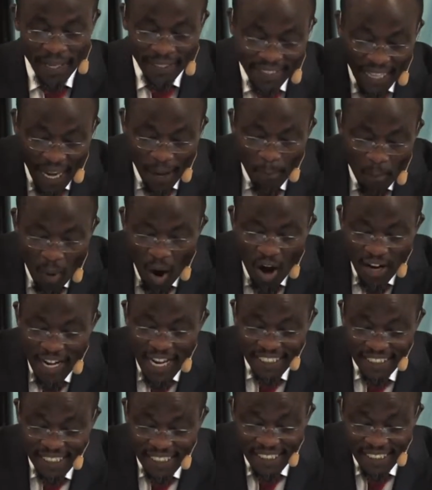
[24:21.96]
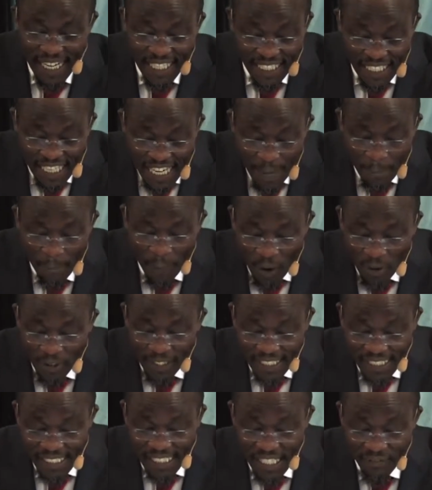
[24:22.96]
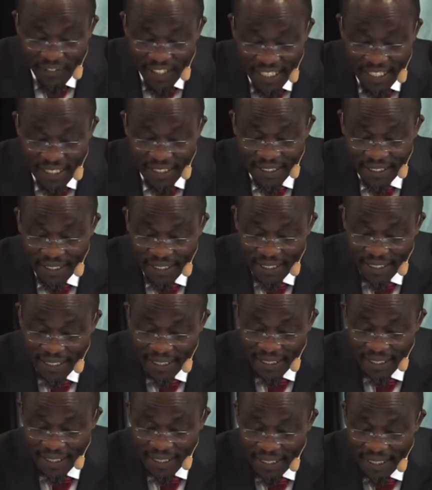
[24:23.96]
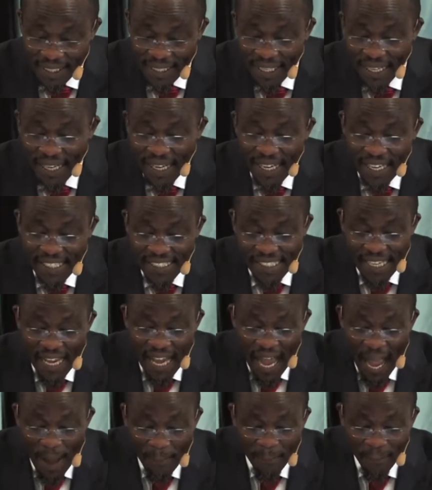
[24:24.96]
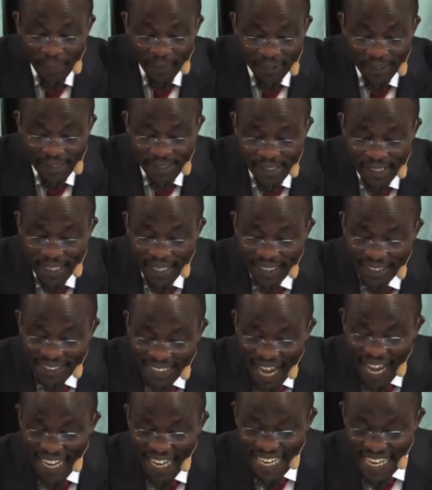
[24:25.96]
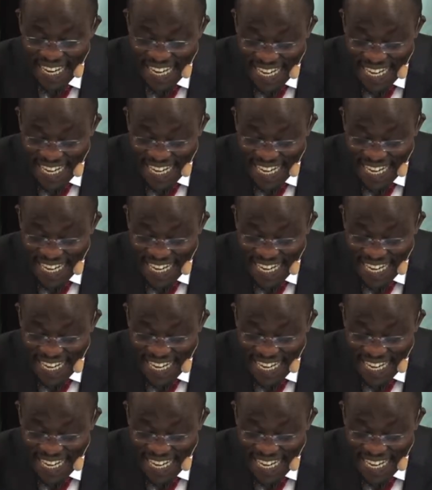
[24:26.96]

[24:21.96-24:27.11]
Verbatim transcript: the more the children keep on receiving, it happens that they